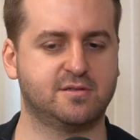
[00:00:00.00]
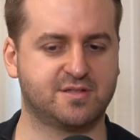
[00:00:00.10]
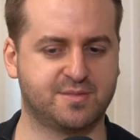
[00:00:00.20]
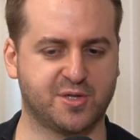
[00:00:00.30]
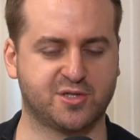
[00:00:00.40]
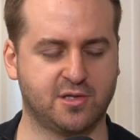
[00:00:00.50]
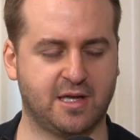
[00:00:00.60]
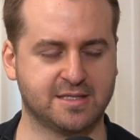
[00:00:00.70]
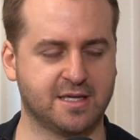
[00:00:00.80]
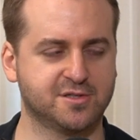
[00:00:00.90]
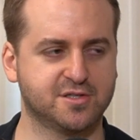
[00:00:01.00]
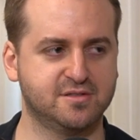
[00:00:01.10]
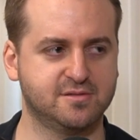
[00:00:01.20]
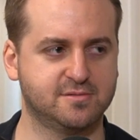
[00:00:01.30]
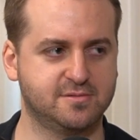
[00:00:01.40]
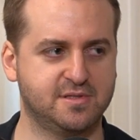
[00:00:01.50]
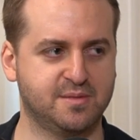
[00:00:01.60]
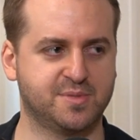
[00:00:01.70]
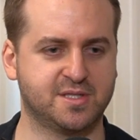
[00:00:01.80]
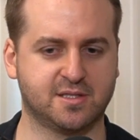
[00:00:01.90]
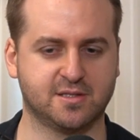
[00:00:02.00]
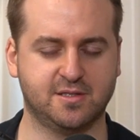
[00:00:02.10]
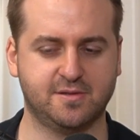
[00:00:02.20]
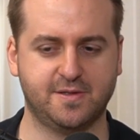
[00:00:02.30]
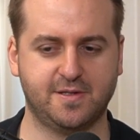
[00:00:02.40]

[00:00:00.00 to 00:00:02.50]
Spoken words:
specialization in particular,